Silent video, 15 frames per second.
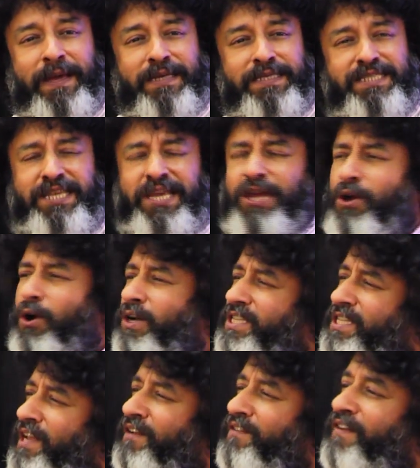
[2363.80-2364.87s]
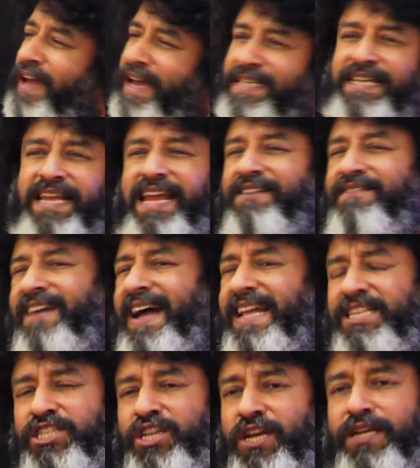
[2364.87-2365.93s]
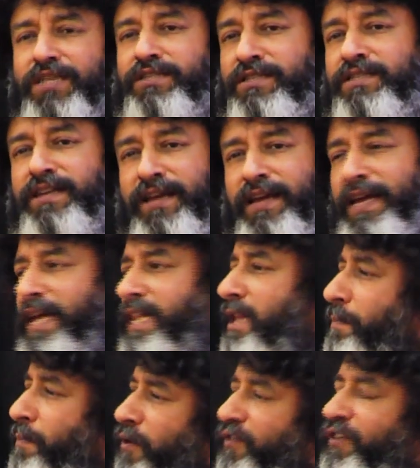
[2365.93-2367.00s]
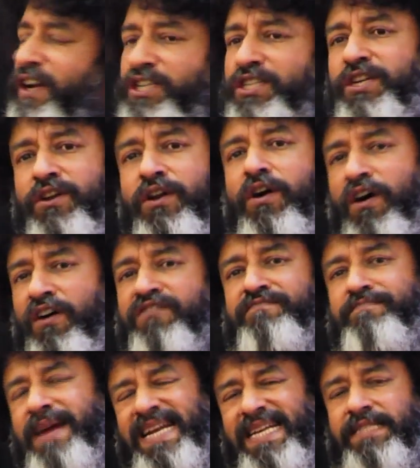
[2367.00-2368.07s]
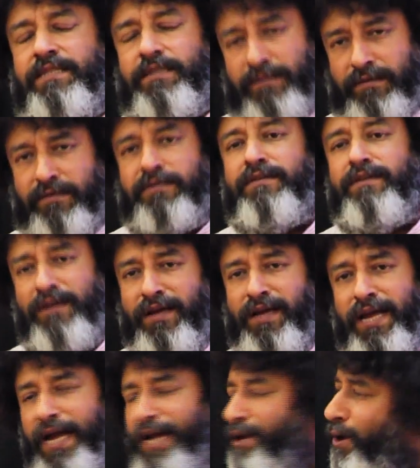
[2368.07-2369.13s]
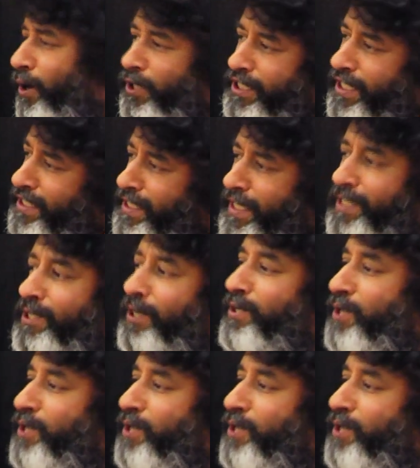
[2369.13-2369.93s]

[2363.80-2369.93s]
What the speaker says: See yourself as an evangelist in the profession of medicine, and not just as a